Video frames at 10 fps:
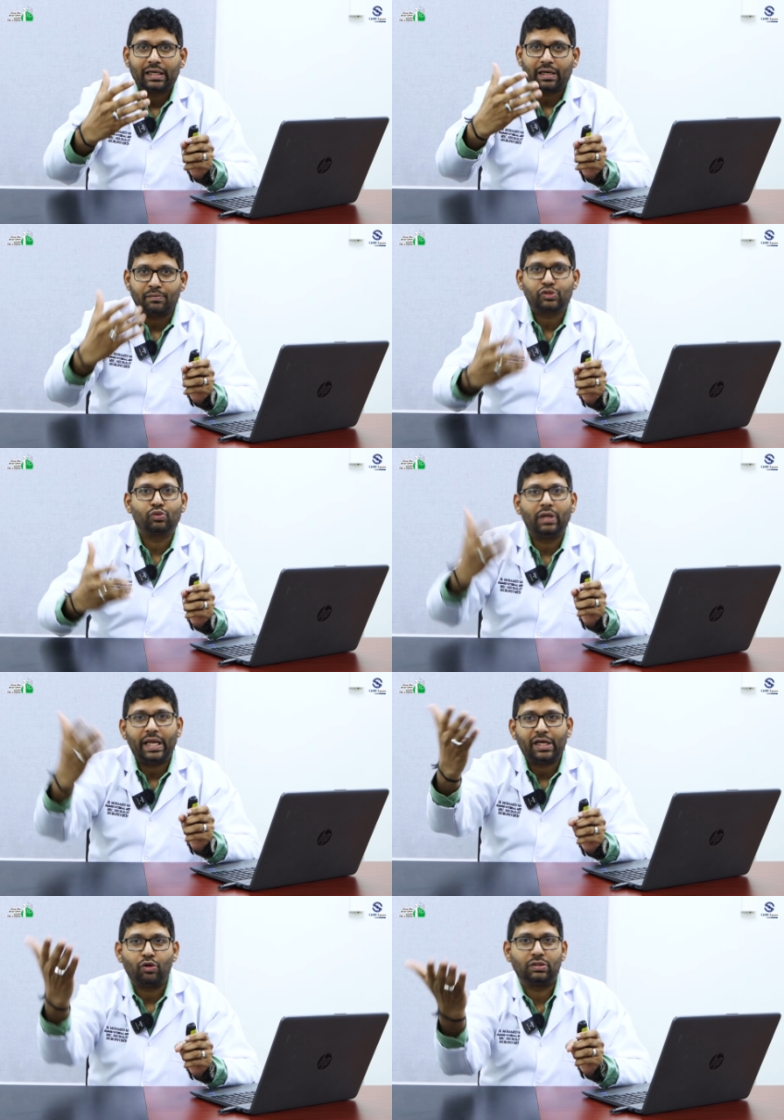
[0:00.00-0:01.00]
comes to
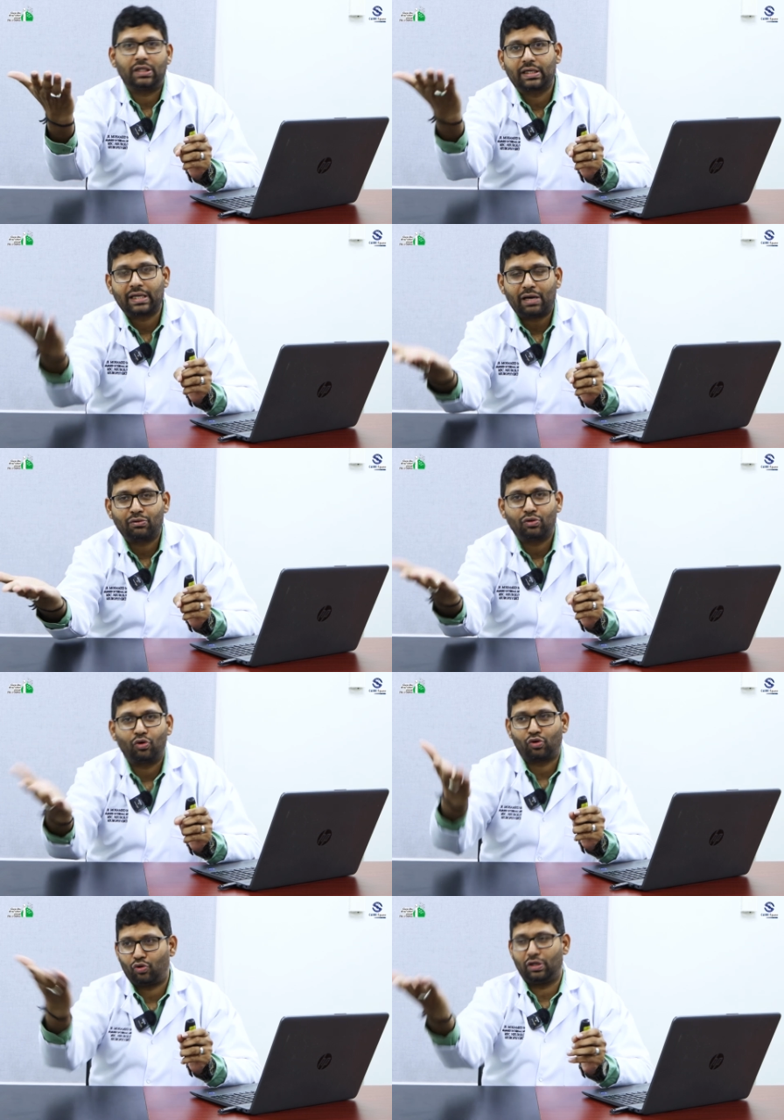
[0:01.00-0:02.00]
land on the ground
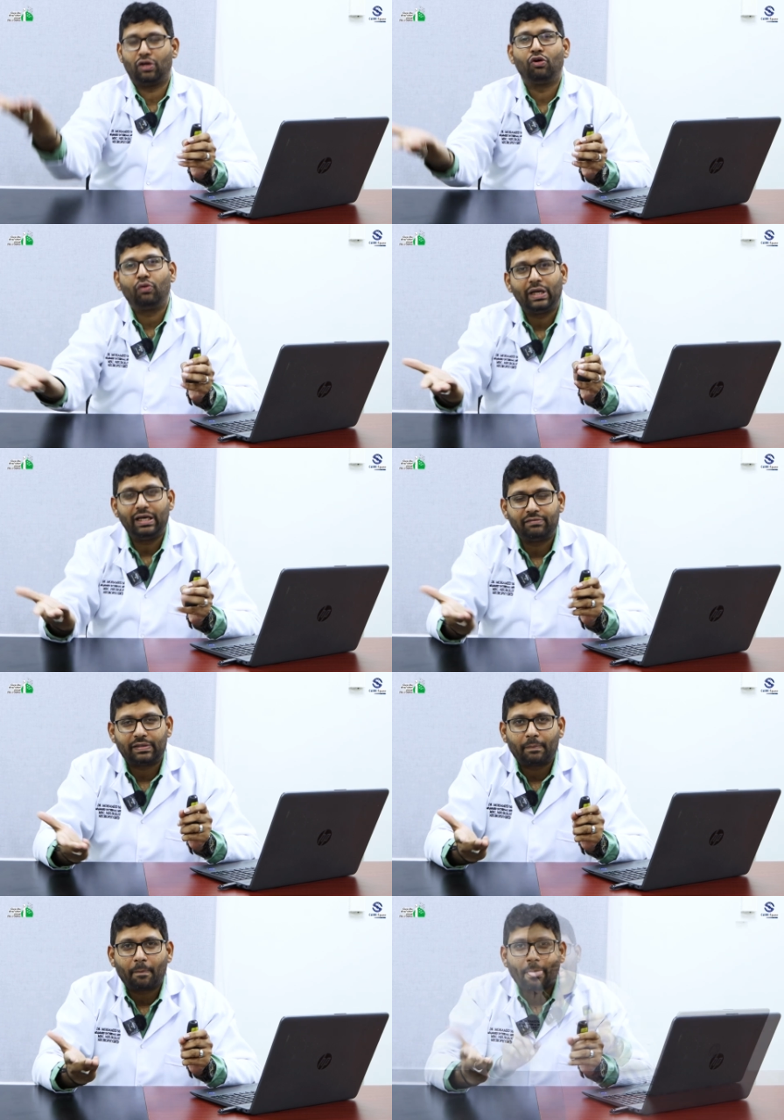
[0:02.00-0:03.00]
or on a lower
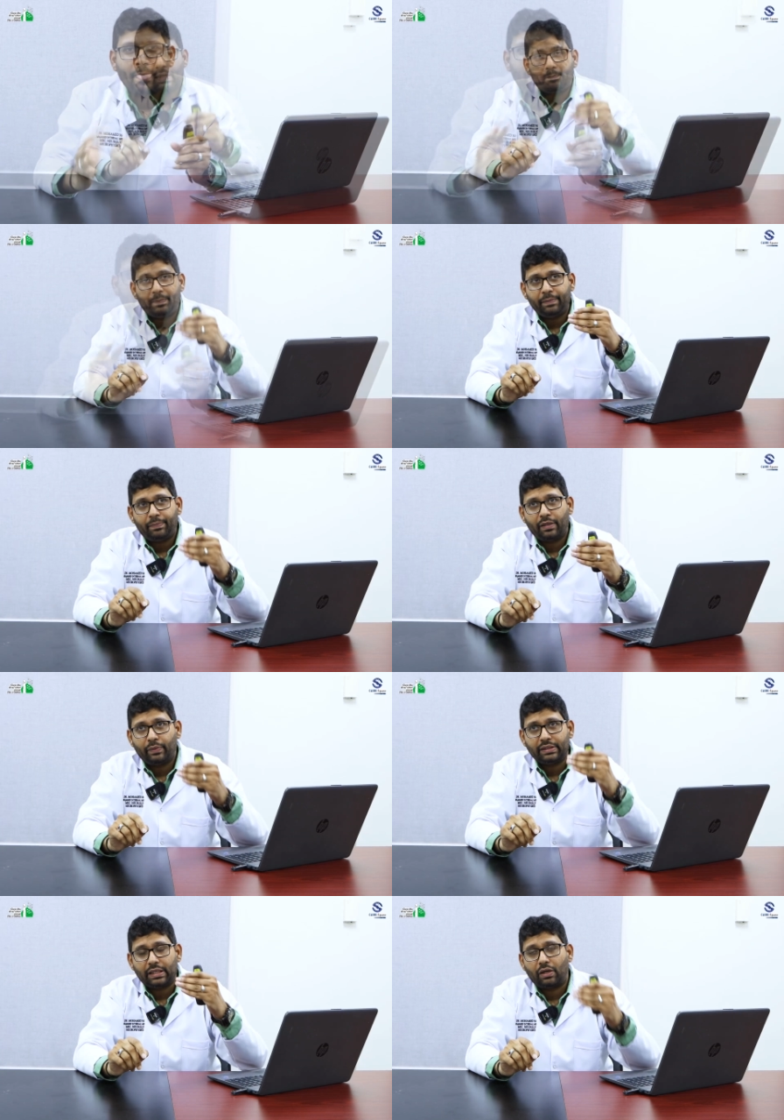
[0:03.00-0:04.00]
level. People,
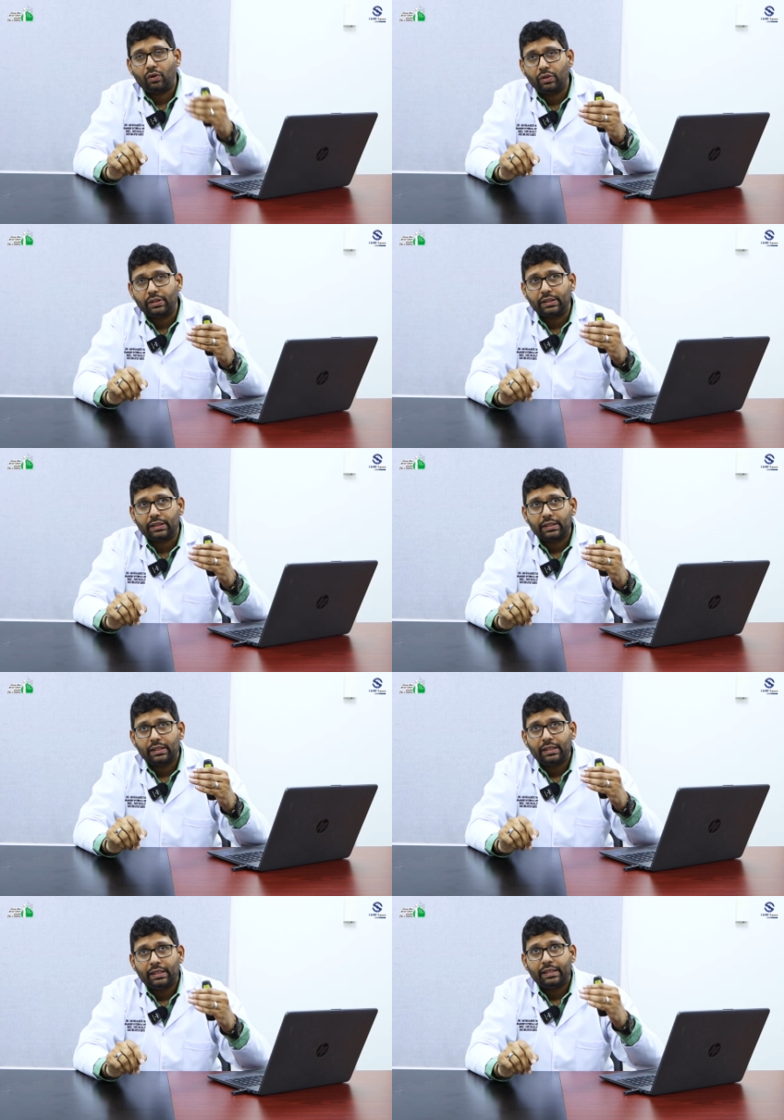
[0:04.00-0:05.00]
when they are older,
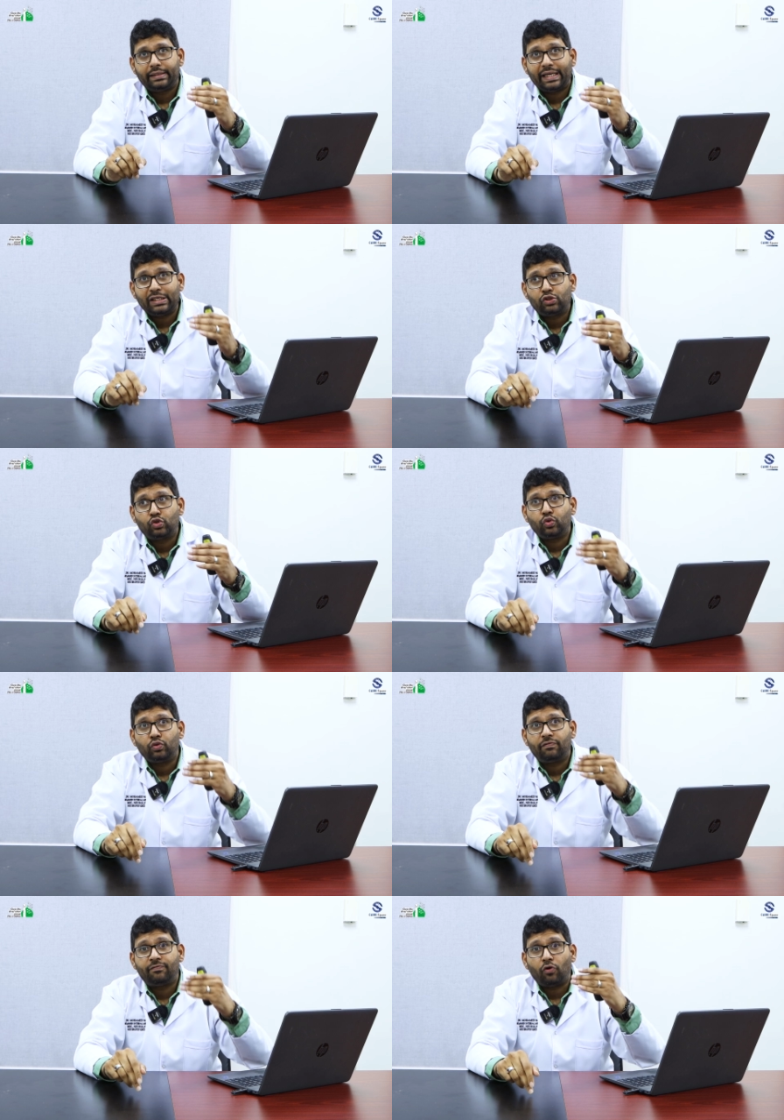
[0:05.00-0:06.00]
tend
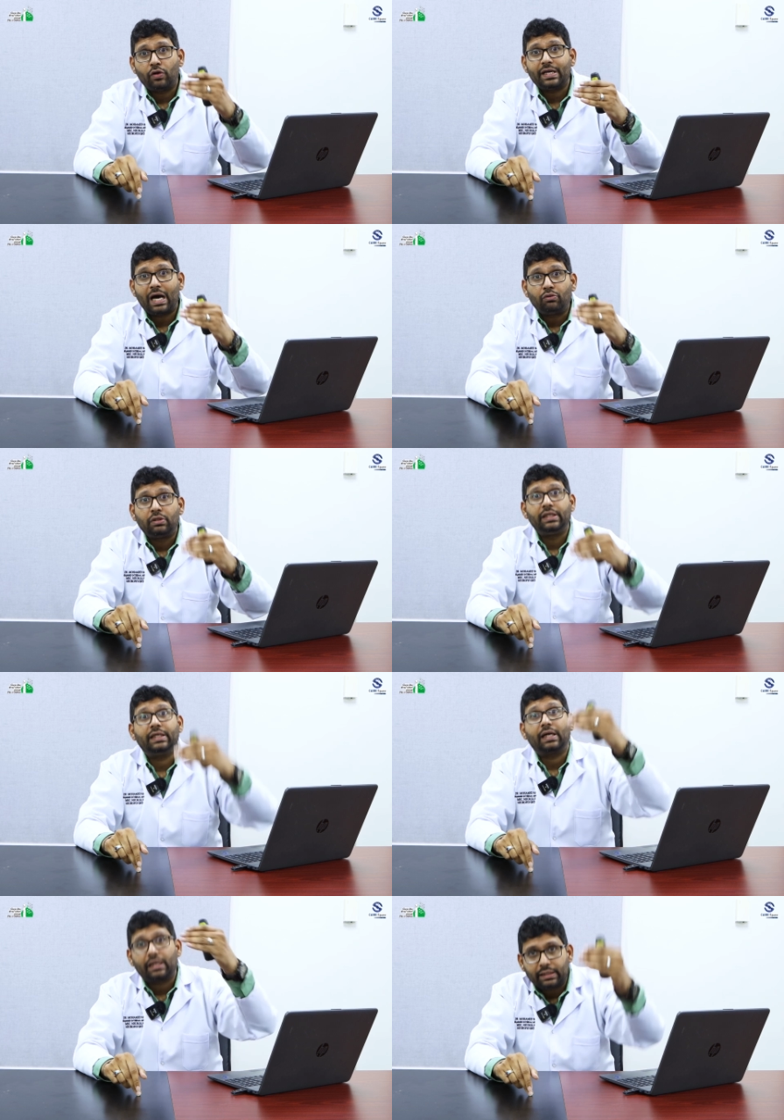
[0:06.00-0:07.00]
to fall down
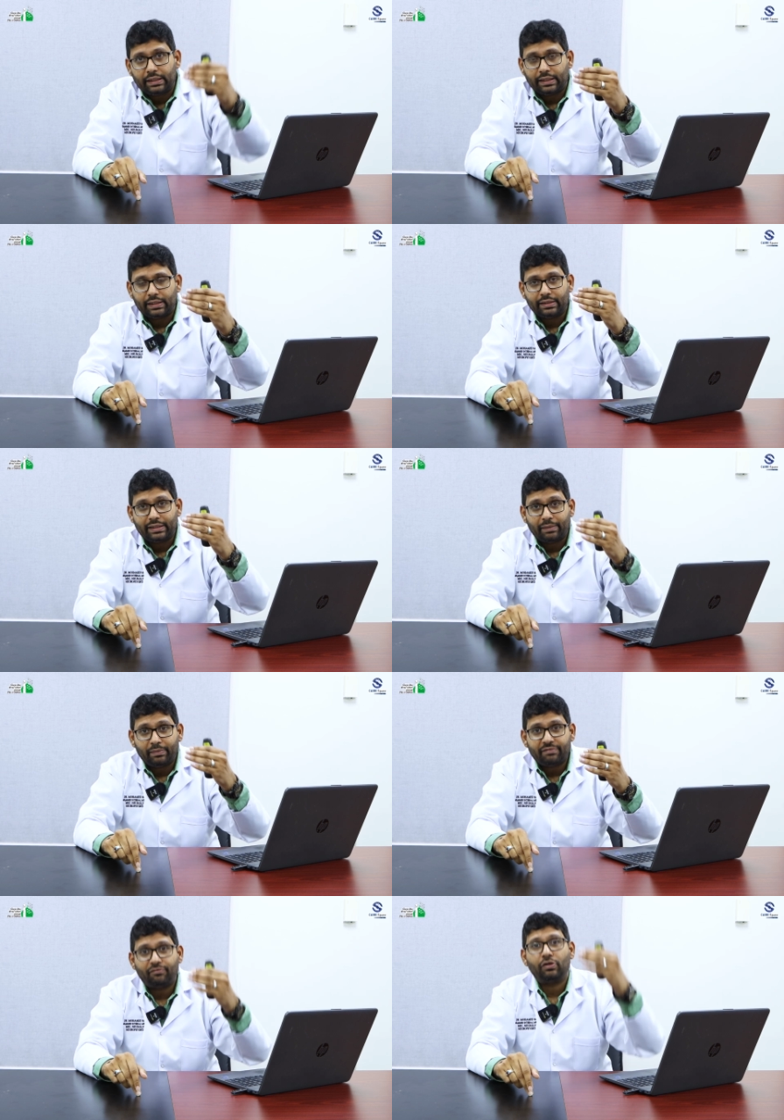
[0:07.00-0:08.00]
recurrently. They
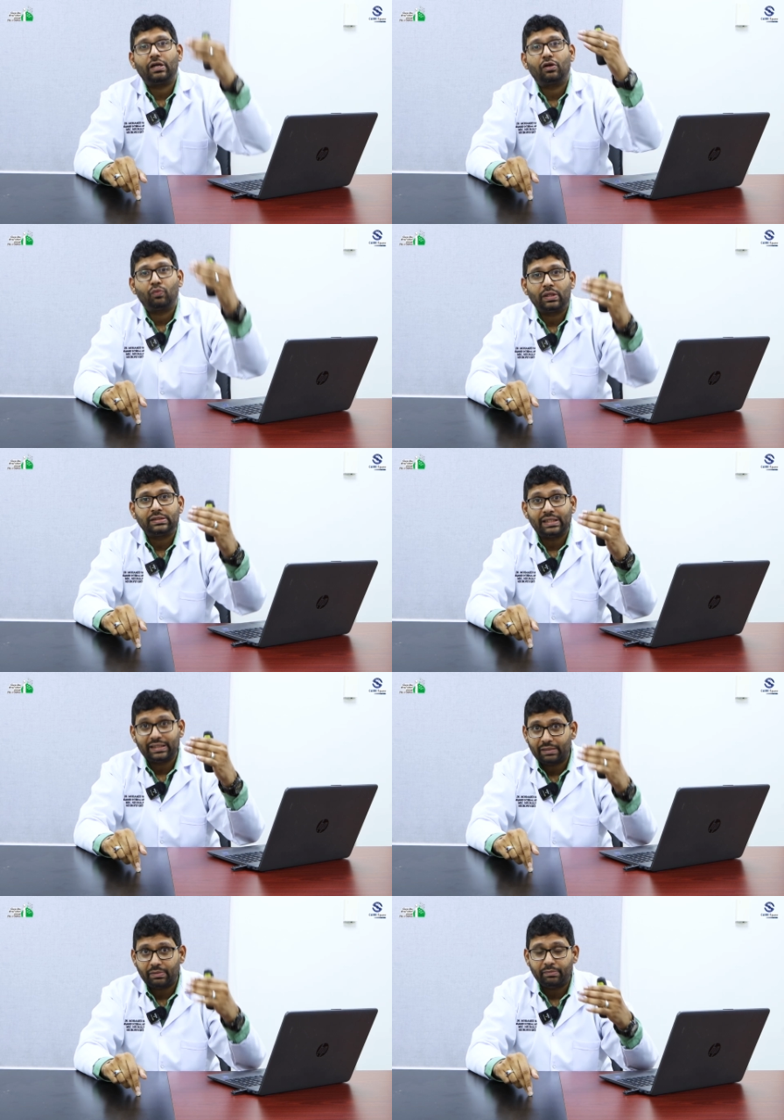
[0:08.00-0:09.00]
may fall down once
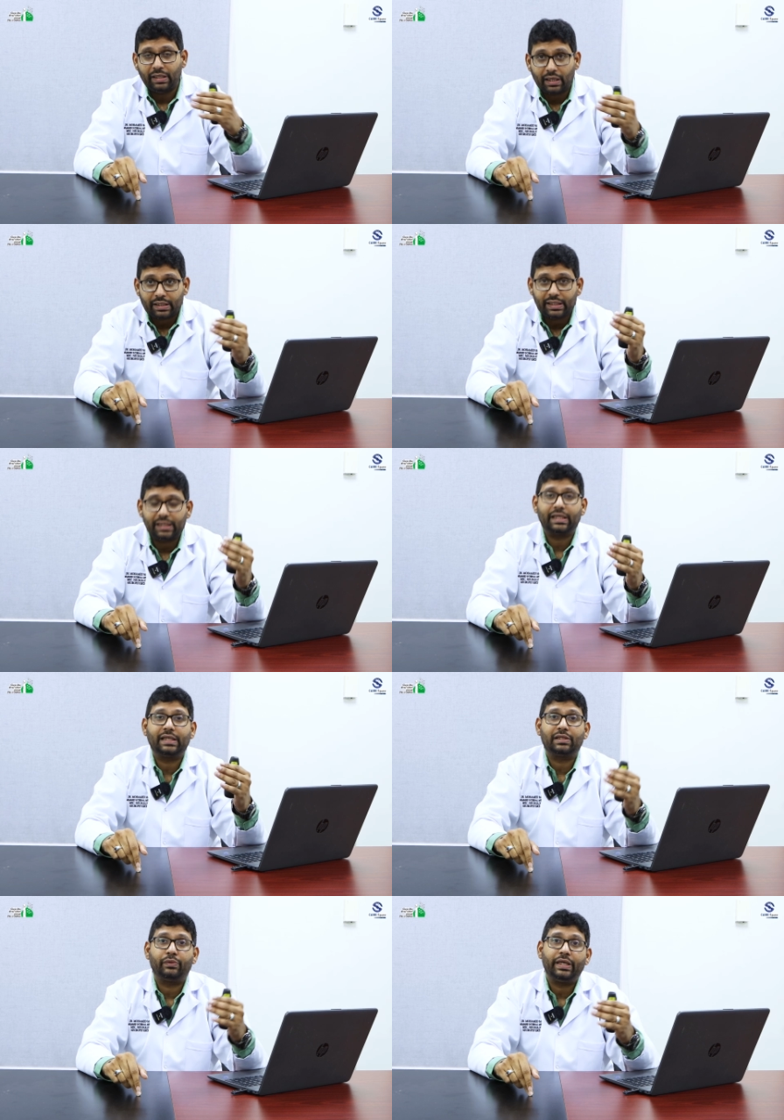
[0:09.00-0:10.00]
and they may be lucky and
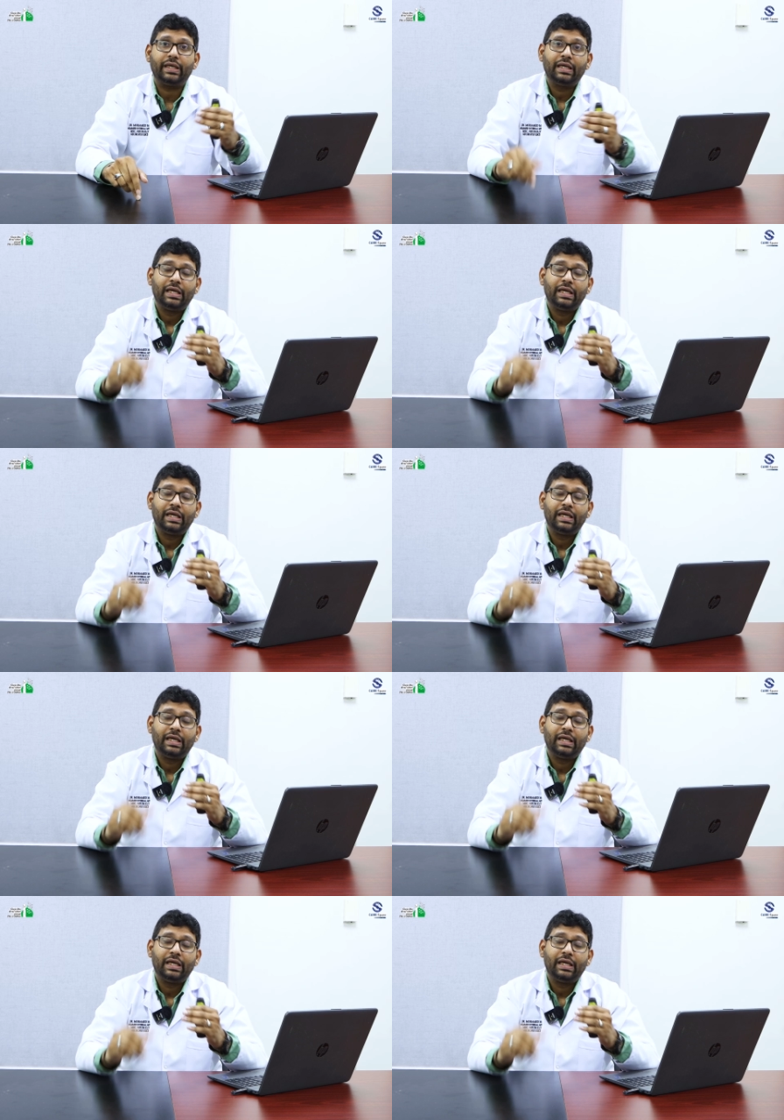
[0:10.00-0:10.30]
get away,